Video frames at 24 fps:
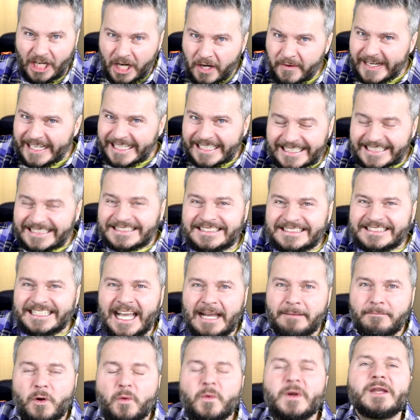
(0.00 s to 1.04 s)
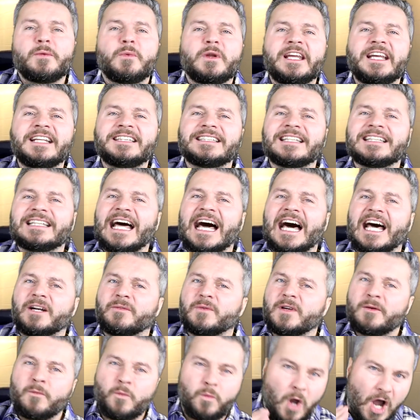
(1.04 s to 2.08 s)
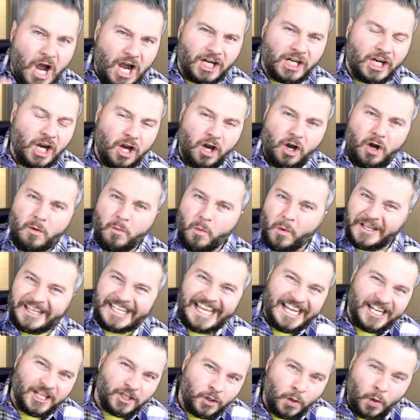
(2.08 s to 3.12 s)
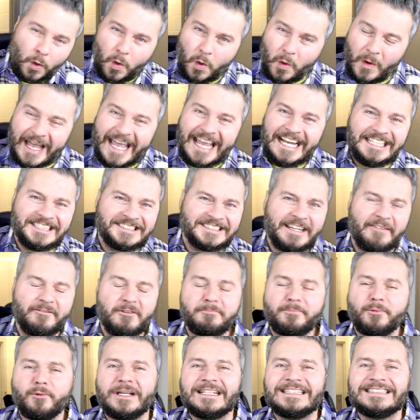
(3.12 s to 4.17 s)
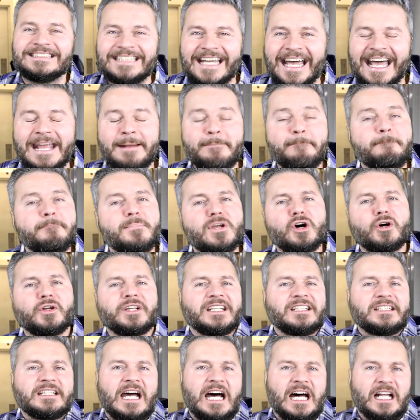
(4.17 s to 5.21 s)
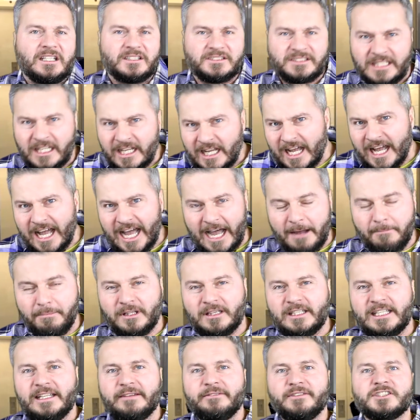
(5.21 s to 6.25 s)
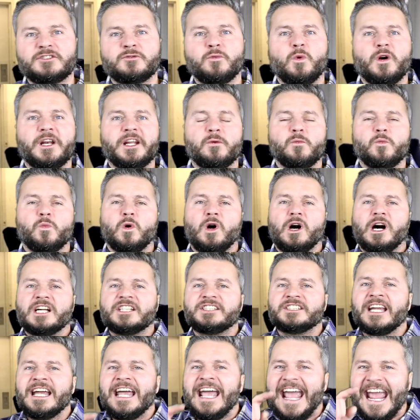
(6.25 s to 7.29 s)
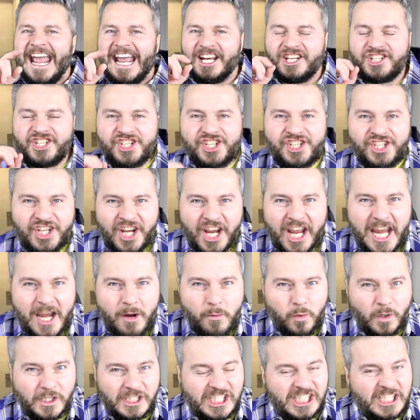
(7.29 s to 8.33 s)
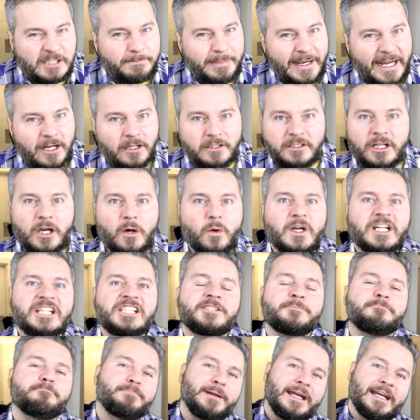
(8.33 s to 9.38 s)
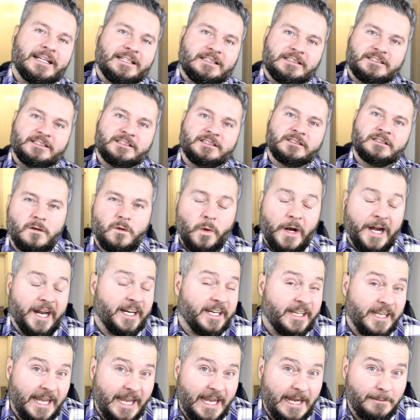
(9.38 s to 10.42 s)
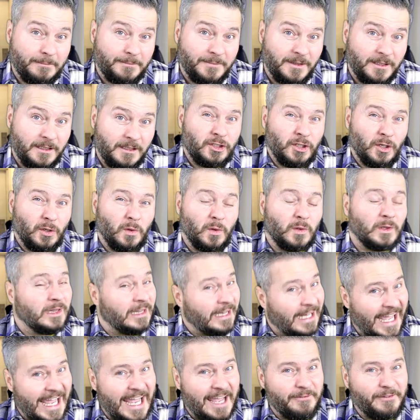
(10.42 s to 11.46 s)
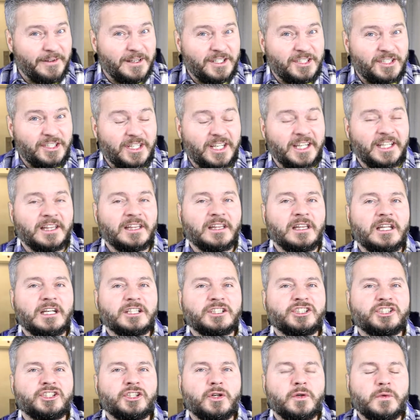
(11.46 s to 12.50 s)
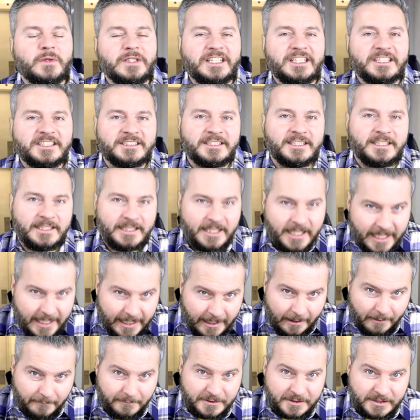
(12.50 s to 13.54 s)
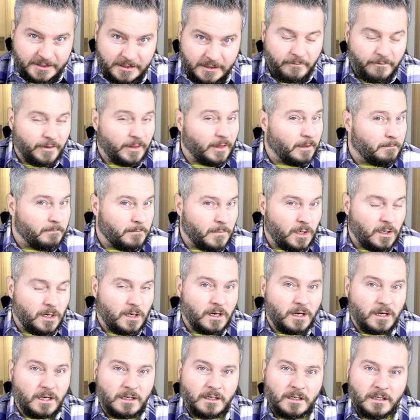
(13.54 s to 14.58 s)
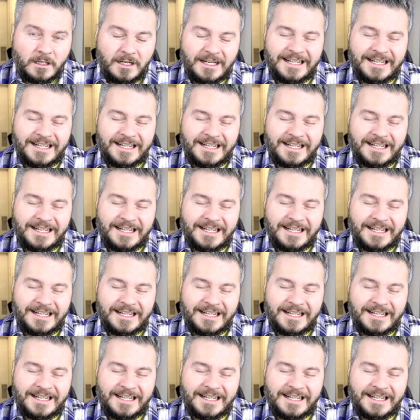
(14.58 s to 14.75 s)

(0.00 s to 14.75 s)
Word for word: During this time, Marie would hit the lottery, walk home with a cool eighty-seven point nine million dollars, I believe is what it was, and she would spare no expense when it came to lavish and luxurious gifts for Lamar